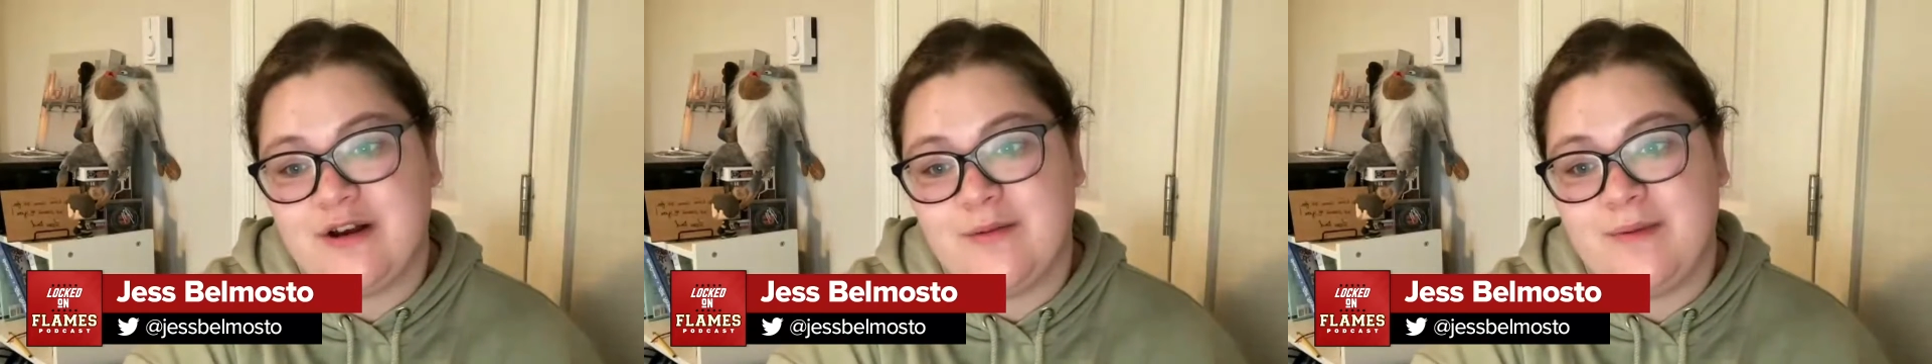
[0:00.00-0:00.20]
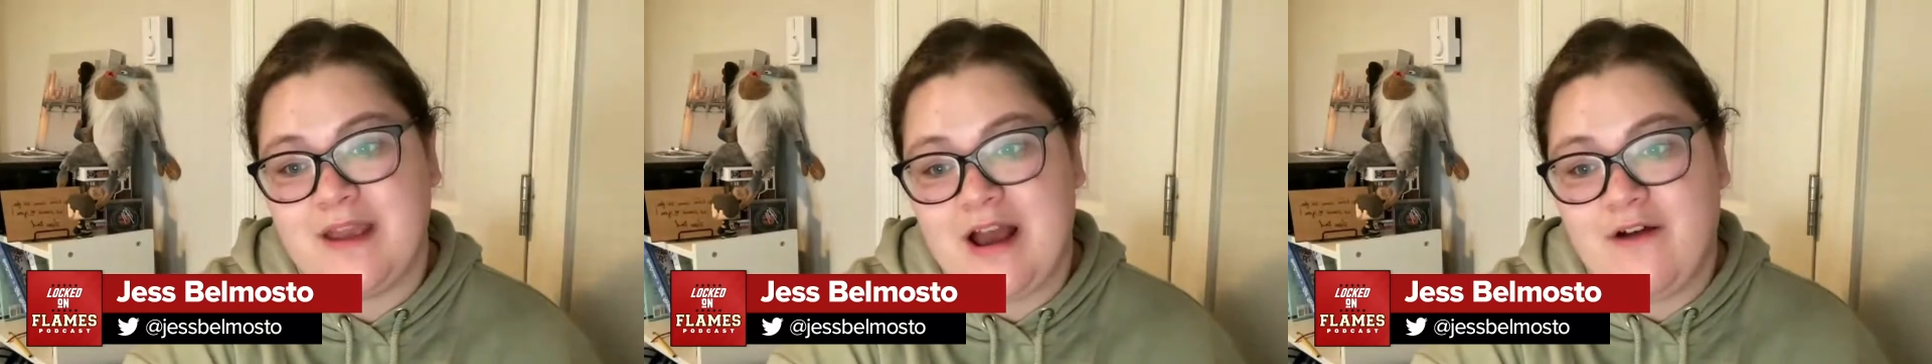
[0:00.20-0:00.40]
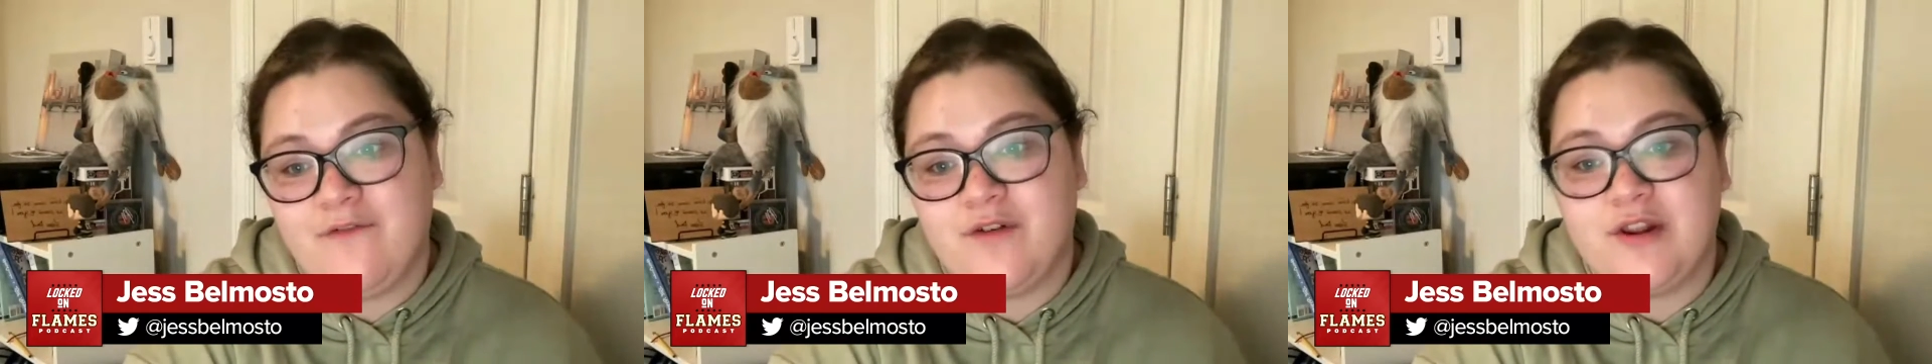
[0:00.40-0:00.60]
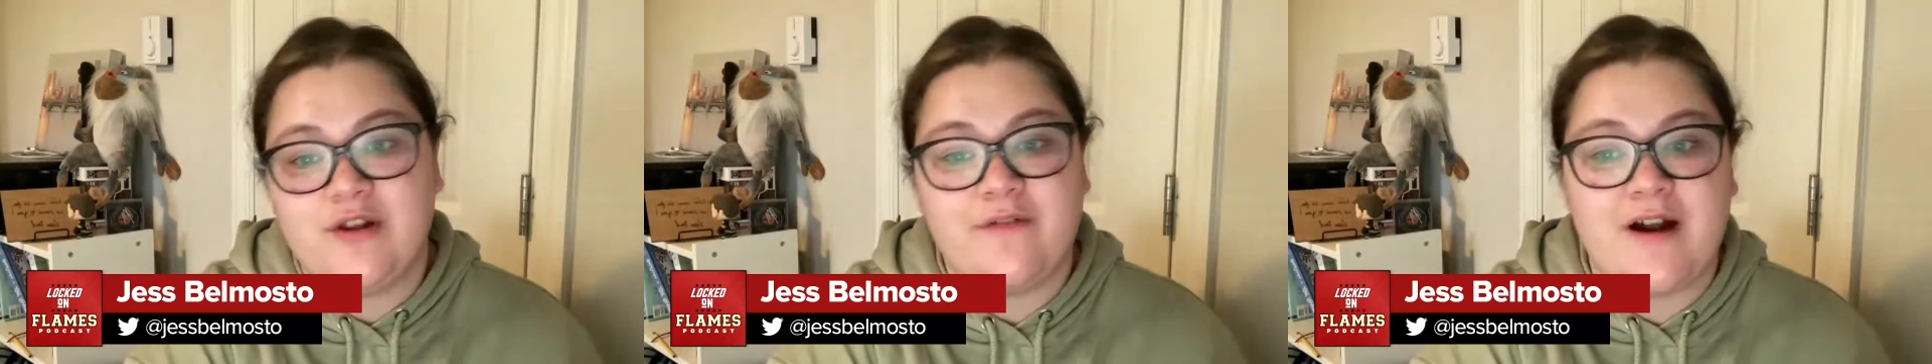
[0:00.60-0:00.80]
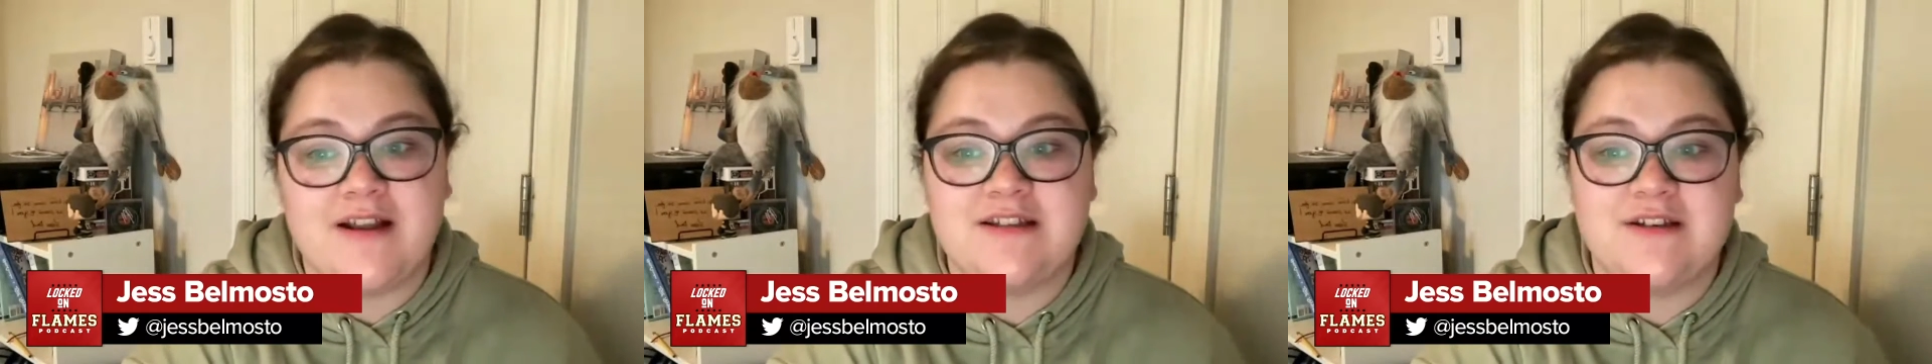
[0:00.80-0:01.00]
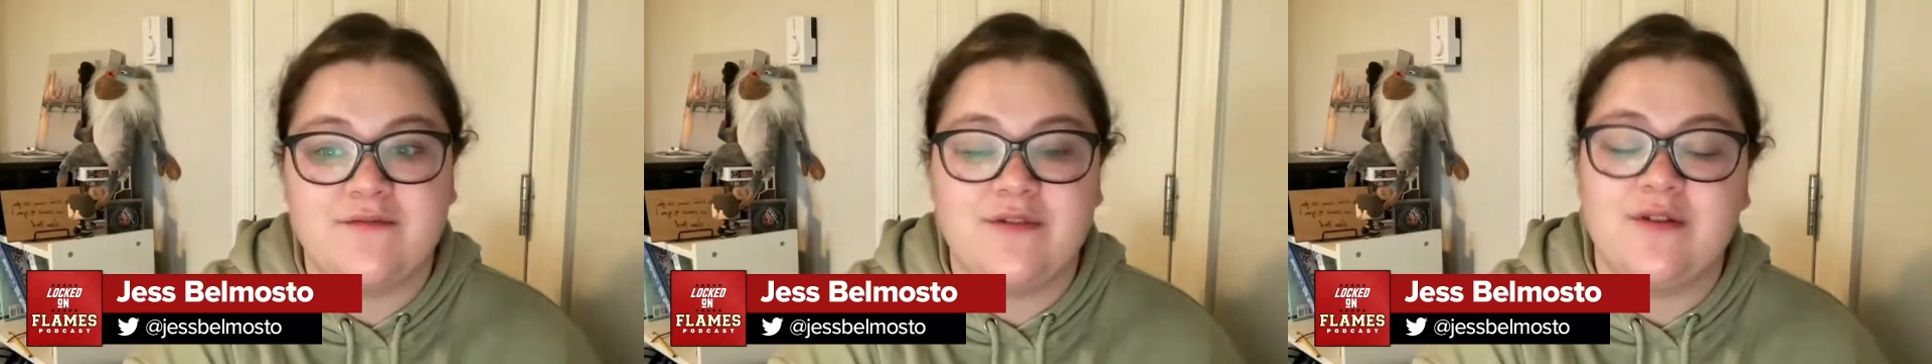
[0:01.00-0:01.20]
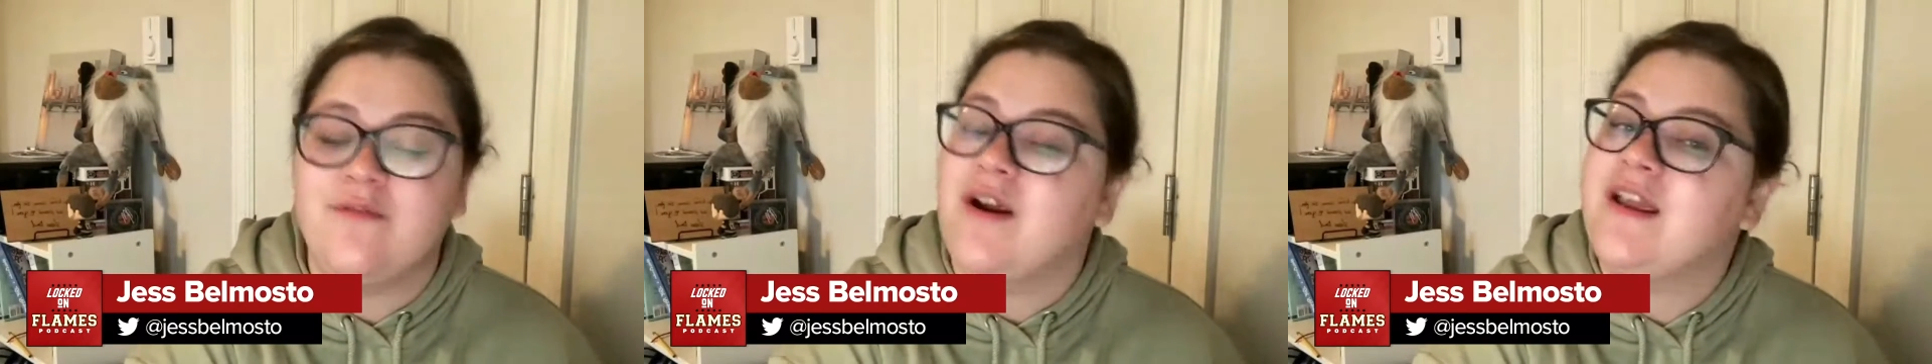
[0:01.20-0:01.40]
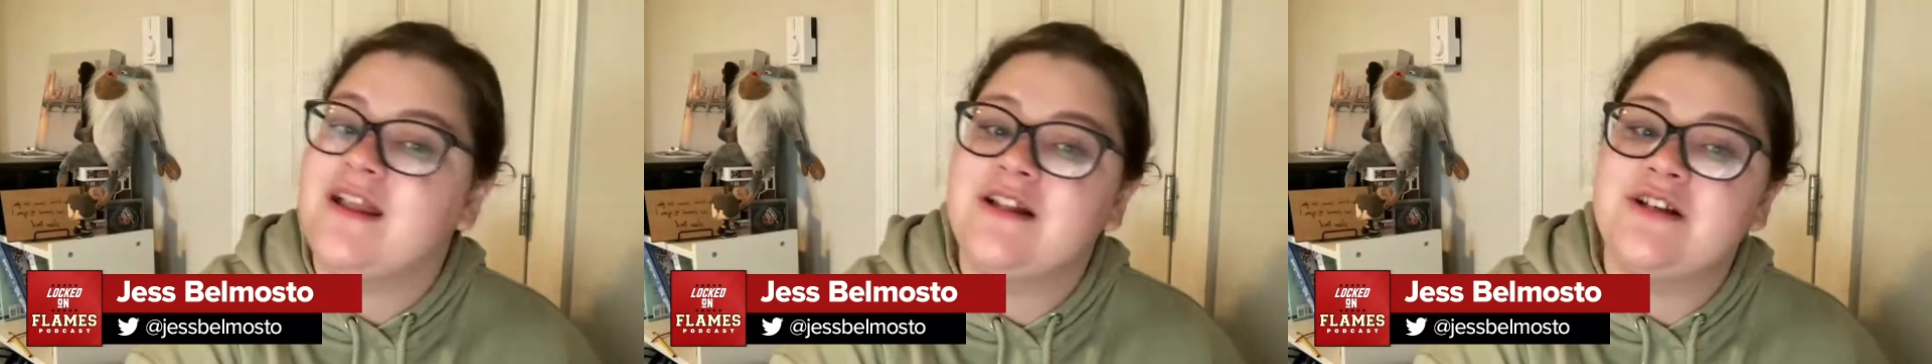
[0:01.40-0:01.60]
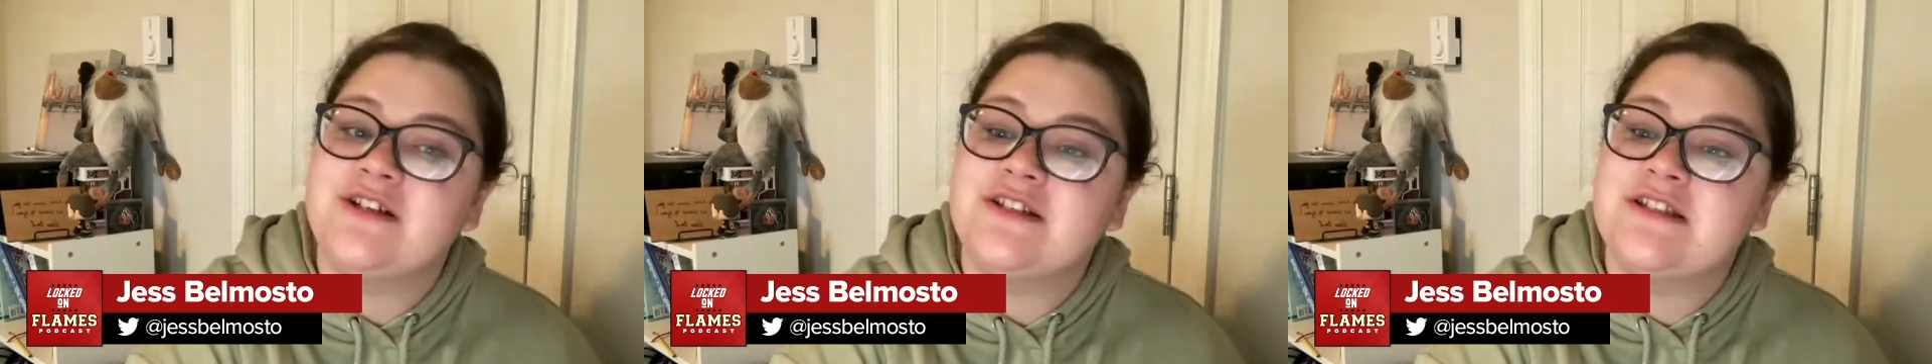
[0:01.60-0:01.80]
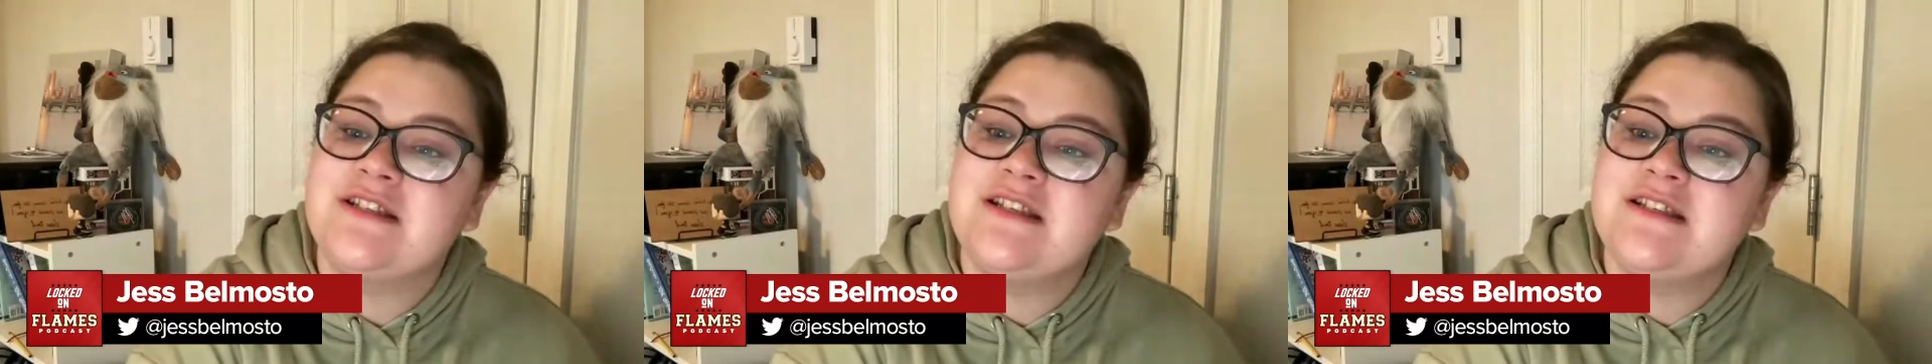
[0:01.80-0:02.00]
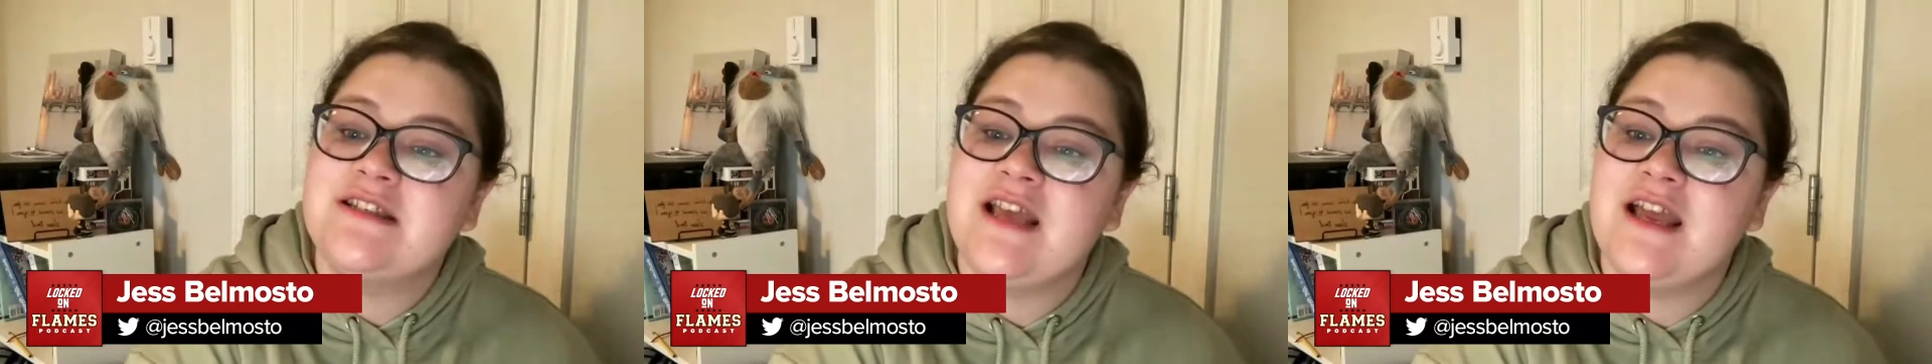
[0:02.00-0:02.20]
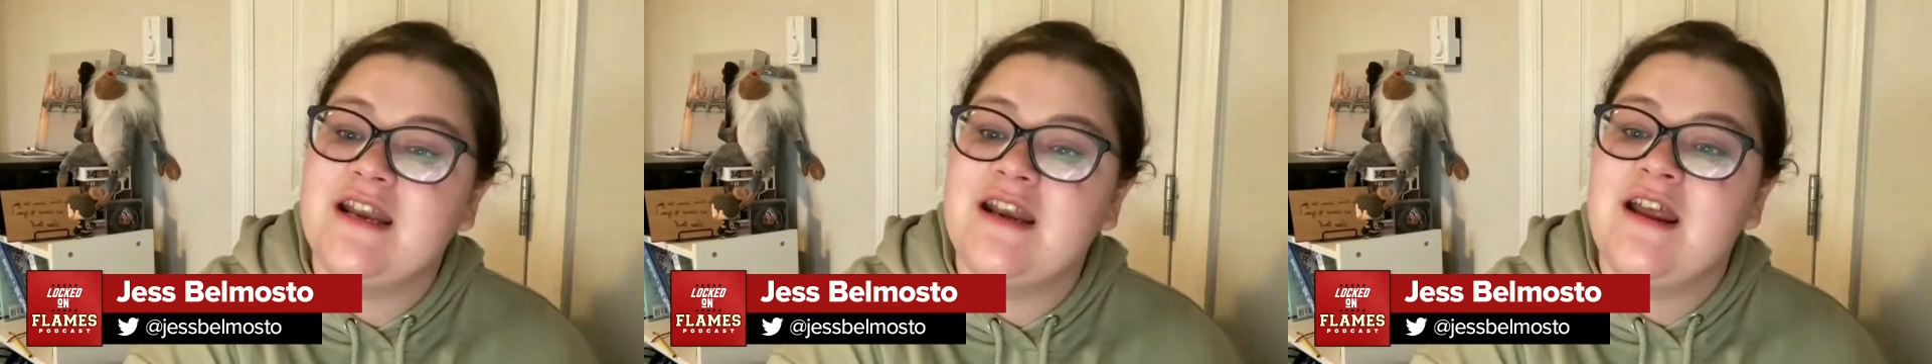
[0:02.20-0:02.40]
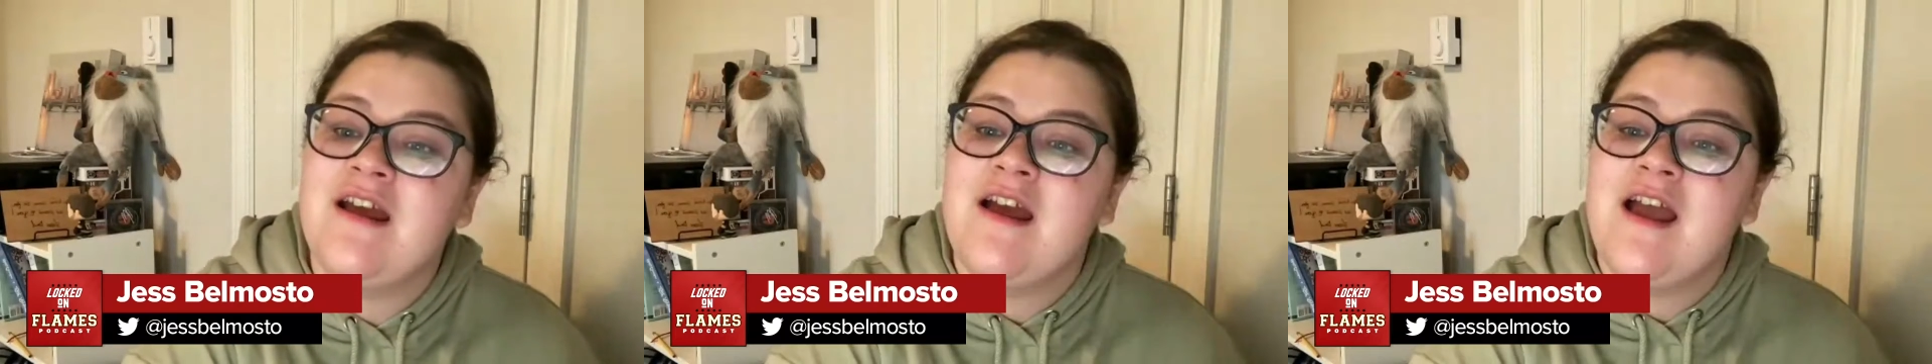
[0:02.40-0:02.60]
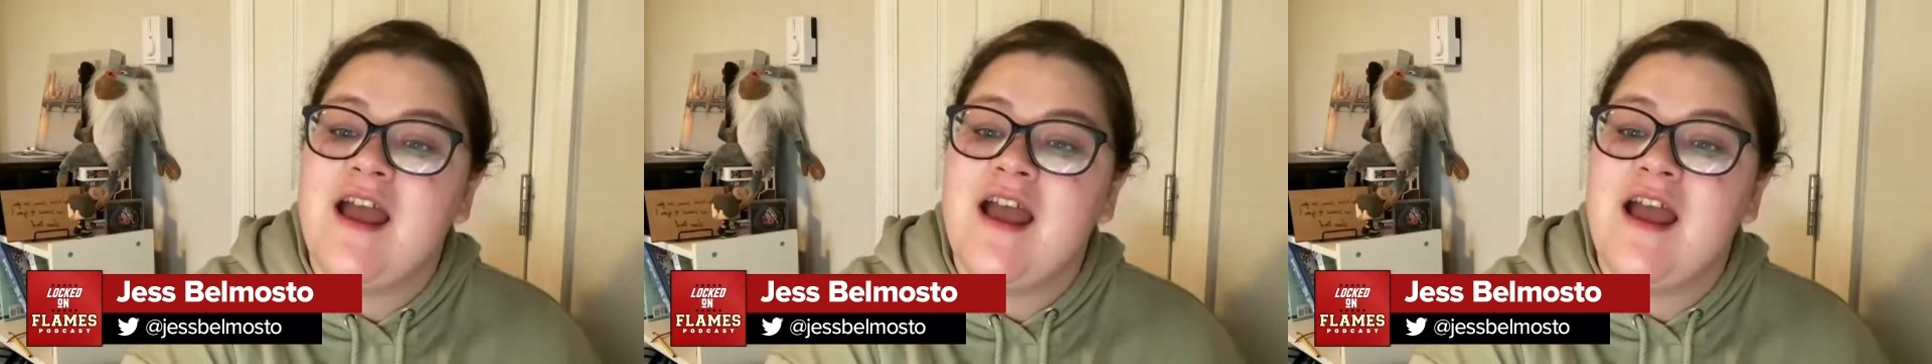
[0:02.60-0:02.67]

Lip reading: could be out for the rest of the regular season,